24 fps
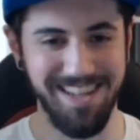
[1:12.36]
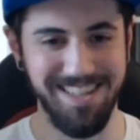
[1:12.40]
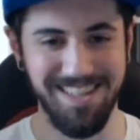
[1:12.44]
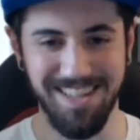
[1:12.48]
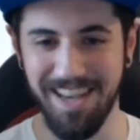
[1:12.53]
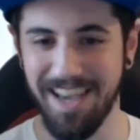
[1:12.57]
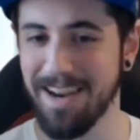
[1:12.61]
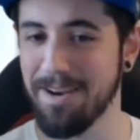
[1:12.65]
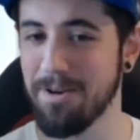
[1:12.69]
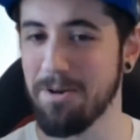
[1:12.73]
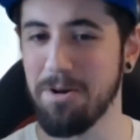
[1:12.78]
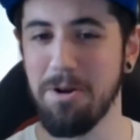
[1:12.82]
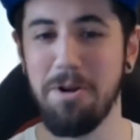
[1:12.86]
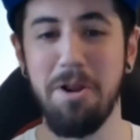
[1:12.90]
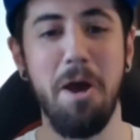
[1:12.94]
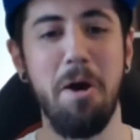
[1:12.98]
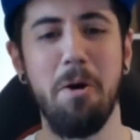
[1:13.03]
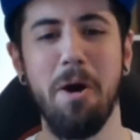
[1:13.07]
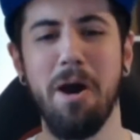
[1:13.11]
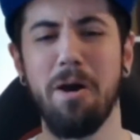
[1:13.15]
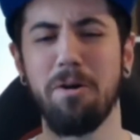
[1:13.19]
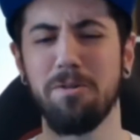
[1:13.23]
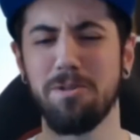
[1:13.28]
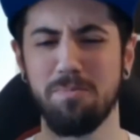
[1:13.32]
I don't
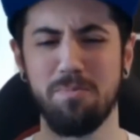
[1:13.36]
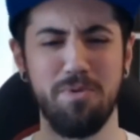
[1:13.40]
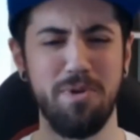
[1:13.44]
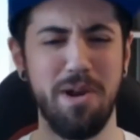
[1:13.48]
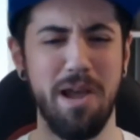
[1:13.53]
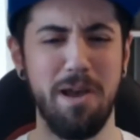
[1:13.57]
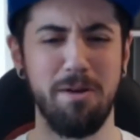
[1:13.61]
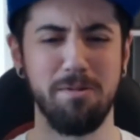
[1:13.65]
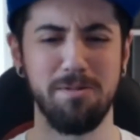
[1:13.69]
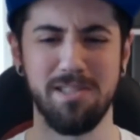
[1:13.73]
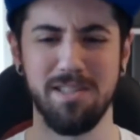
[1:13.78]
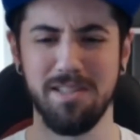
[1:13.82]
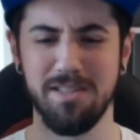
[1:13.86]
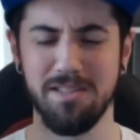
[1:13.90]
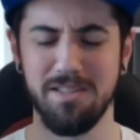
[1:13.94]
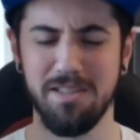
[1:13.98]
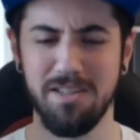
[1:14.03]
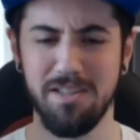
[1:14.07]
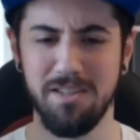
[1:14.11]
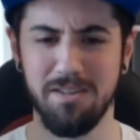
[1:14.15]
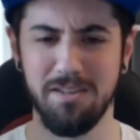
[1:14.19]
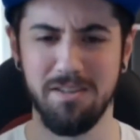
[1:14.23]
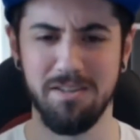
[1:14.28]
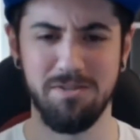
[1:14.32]
know how to pronounce it.
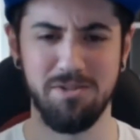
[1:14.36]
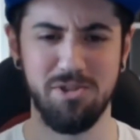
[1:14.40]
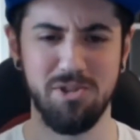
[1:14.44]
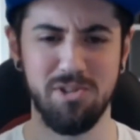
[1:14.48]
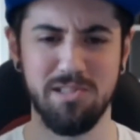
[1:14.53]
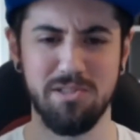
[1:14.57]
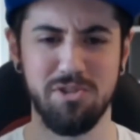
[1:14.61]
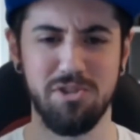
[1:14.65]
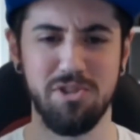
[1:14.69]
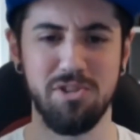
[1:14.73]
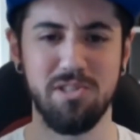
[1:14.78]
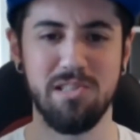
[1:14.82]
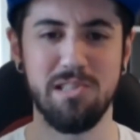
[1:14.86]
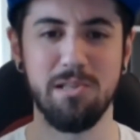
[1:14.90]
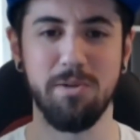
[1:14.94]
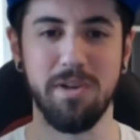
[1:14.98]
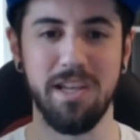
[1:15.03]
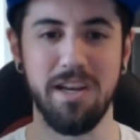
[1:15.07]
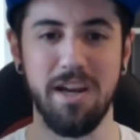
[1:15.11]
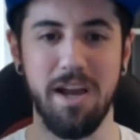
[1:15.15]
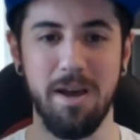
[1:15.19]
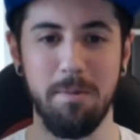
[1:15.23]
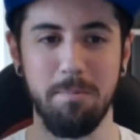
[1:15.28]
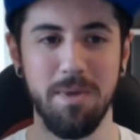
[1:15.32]
You just look it
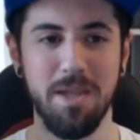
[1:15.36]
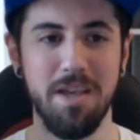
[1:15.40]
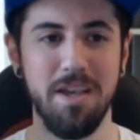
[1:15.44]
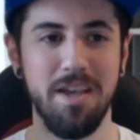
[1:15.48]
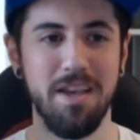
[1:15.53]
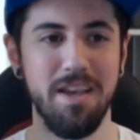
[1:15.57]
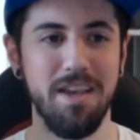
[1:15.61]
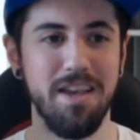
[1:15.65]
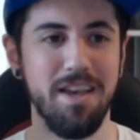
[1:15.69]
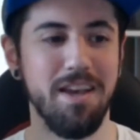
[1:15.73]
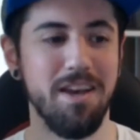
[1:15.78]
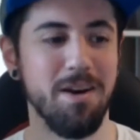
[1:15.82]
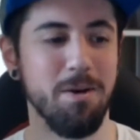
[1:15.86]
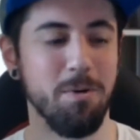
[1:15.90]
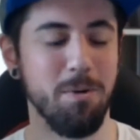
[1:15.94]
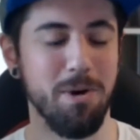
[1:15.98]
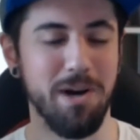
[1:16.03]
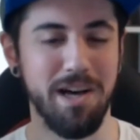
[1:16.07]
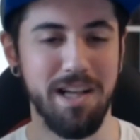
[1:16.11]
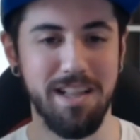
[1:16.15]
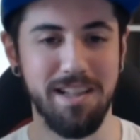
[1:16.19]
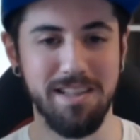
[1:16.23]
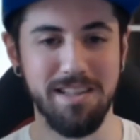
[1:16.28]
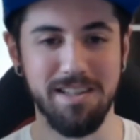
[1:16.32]
up.
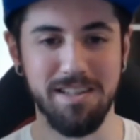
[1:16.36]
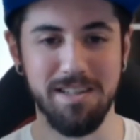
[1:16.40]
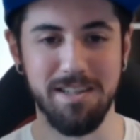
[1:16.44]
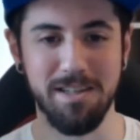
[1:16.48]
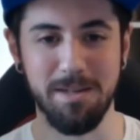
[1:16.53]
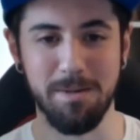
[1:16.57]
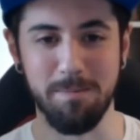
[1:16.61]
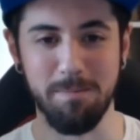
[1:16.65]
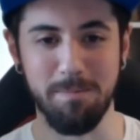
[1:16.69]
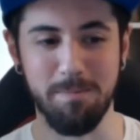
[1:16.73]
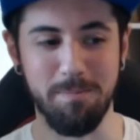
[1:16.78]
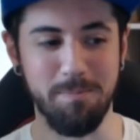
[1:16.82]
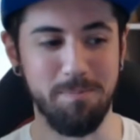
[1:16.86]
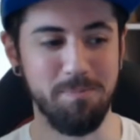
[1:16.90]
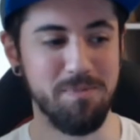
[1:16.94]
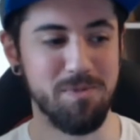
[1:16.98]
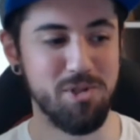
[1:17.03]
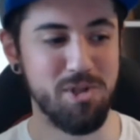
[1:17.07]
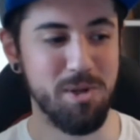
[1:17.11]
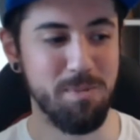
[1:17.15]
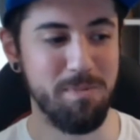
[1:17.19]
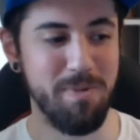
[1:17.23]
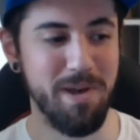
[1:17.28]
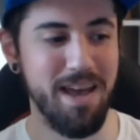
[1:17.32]
While
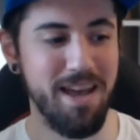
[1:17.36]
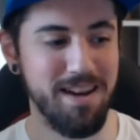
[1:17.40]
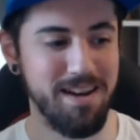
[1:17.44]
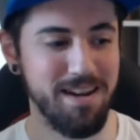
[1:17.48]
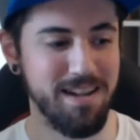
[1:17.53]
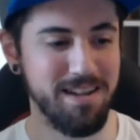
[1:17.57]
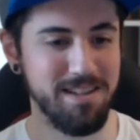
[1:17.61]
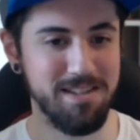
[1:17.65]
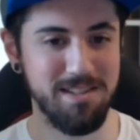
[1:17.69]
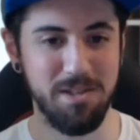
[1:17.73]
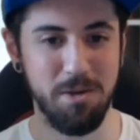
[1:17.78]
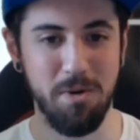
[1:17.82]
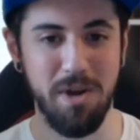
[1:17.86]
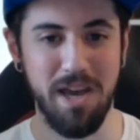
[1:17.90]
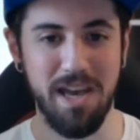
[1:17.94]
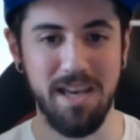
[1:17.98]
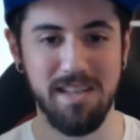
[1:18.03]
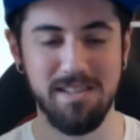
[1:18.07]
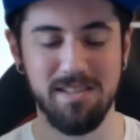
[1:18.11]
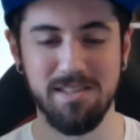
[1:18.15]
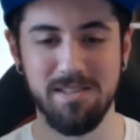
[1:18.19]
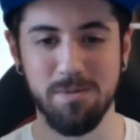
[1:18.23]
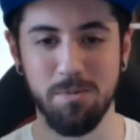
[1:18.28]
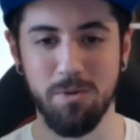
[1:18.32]
Japan and the
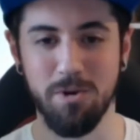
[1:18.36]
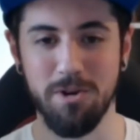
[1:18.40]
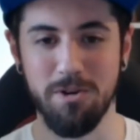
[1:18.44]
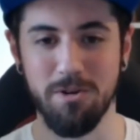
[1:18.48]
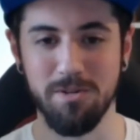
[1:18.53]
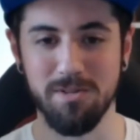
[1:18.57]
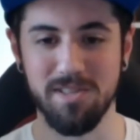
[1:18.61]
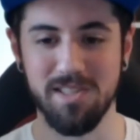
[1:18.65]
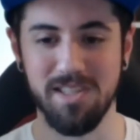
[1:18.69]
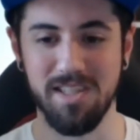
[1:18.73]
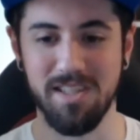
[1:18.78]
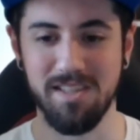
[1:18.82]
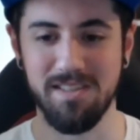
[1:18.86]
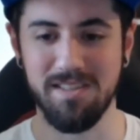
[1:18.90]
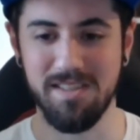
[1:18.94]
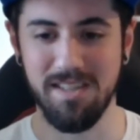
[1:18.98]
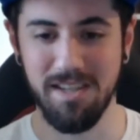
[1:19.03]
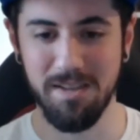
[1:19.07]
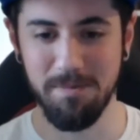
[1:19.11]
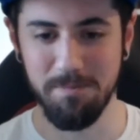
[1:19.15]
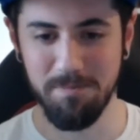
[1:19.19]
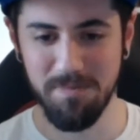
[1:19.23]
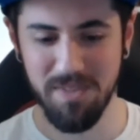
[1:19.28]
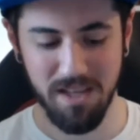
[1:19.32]
US were on
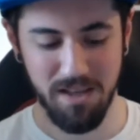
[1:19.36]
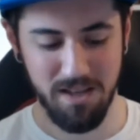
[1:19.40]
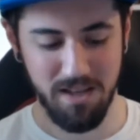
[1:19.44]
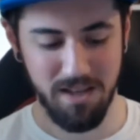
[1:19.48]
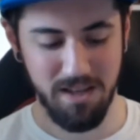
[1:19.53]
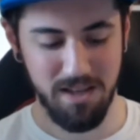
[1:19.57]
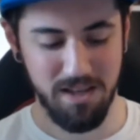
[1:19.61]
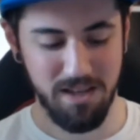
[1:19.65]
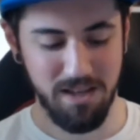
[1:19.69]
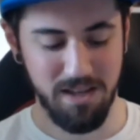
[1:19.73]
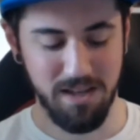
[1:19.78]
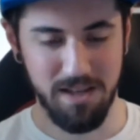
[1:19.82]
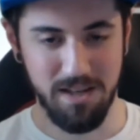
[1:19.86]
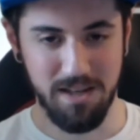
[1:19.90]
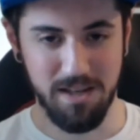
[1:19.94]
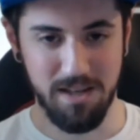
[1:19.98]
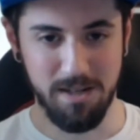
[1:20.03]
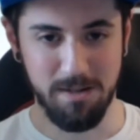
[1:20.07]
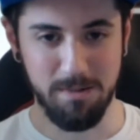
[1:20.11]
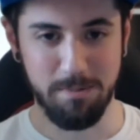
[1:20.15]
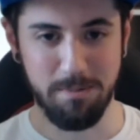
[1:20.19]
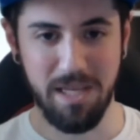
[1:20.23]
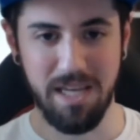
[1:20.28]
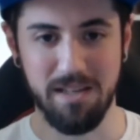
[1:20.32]
60.
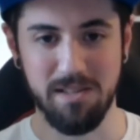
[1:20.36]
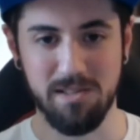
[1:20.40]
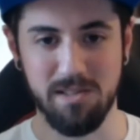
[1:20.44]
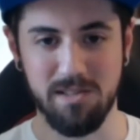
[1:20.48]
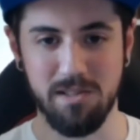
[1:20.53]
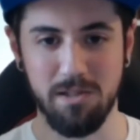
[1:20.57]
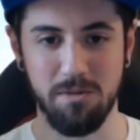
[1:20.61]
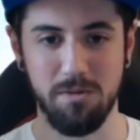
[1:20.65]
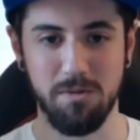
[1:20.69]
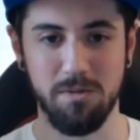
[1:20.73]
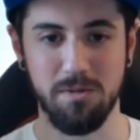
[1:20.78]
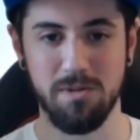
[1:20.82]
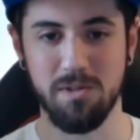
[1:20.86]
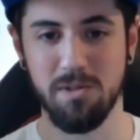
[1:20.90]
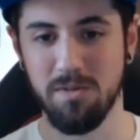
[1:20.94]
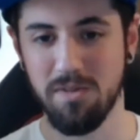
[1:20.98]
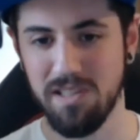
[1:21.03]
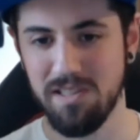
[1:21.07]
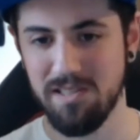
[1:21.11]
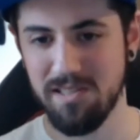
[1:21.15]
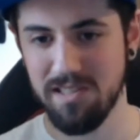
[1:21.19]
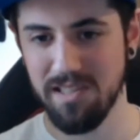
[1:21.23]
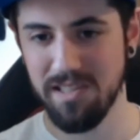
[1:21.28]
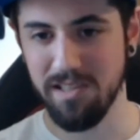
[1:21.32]
Yeah, so
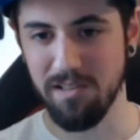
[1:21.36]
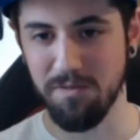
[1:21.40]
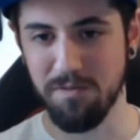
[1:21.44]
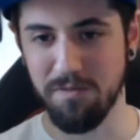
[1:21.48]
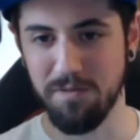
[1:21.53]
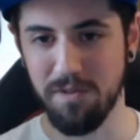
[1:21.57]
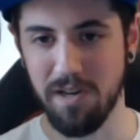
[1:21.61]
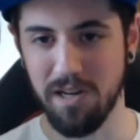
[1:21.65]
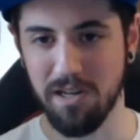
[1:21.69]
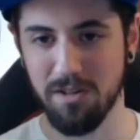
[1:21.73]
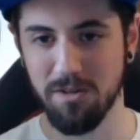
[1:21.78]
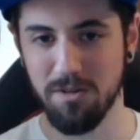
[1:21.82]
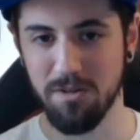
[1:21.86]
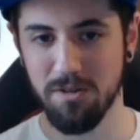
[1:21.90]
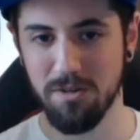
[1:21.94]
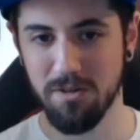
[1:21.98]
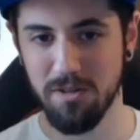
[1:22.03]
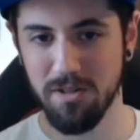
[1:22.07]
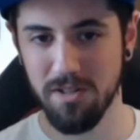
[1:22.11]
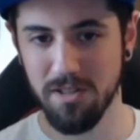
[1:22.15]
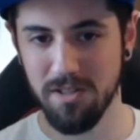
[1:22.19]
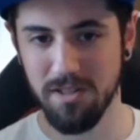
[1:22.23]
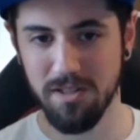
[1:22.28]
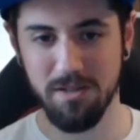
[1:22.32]
this little
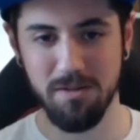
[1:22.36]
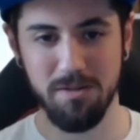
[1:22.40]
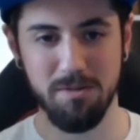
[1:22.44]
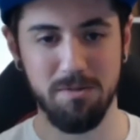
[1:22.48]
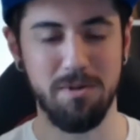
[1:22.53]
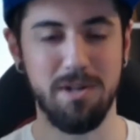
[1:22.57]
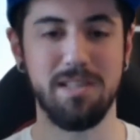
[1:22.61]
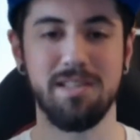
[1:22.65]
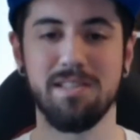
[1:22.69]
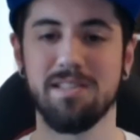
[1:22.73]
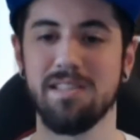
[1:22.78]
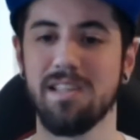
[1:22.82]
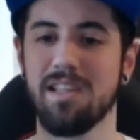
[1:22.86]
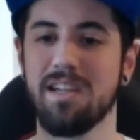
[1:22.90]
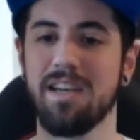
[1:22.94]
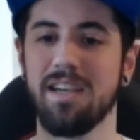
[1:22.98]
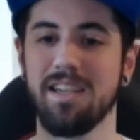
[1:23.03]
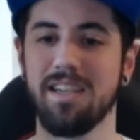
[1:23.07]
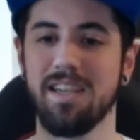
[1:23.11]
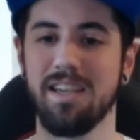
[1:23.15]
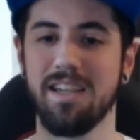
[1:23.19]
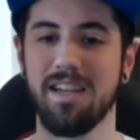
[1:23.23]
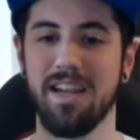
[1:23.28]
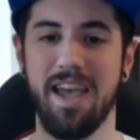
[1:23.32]
fucker runs
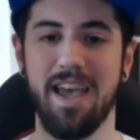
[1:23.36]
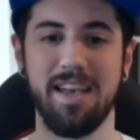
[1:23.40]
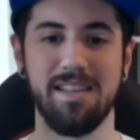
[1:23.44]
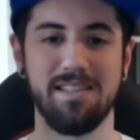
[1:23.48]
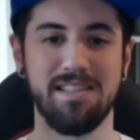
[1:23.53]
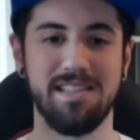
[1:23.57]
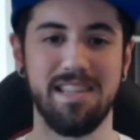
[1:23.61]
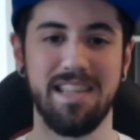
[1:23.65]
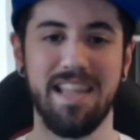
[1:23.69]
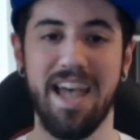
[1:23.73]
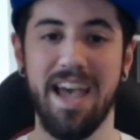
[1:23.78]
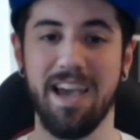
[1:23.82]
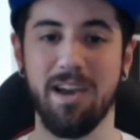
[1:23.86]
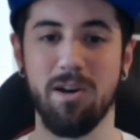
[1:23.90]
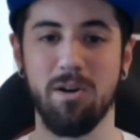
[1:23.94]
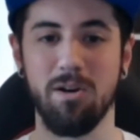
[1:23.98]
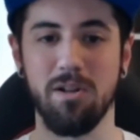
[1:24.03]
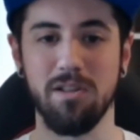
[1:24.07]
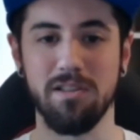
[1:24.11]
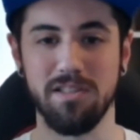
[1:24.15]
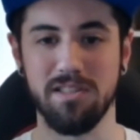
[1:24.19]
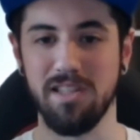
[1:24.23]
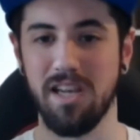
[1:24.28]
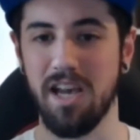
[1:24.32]
like it has lag all
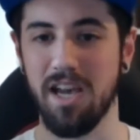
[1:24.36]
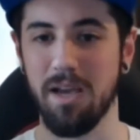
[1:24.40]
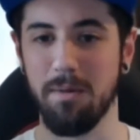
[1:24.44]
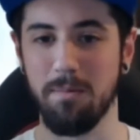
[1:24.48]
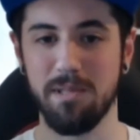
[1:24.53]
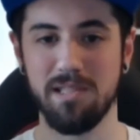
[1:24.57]
the time.